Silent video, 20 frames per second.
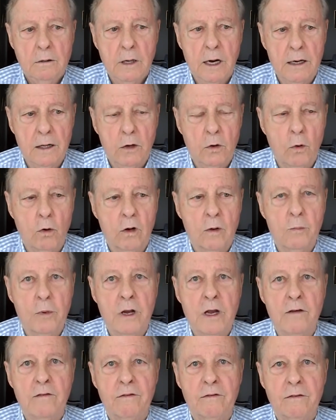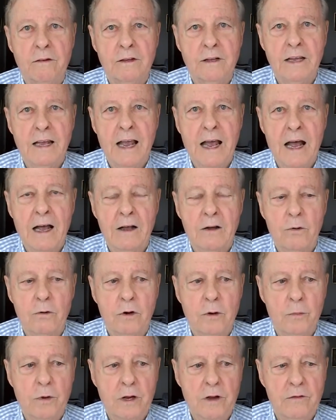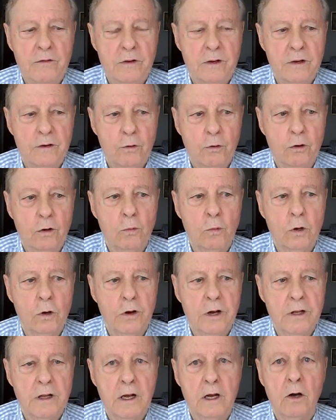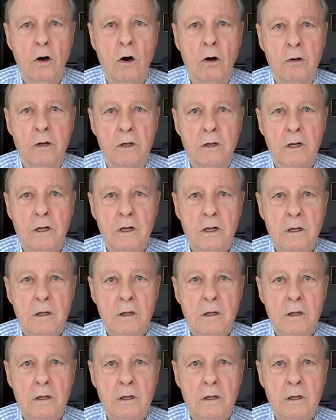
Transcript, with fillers: A lot of corned beef, corned beef and corn willy, they called it,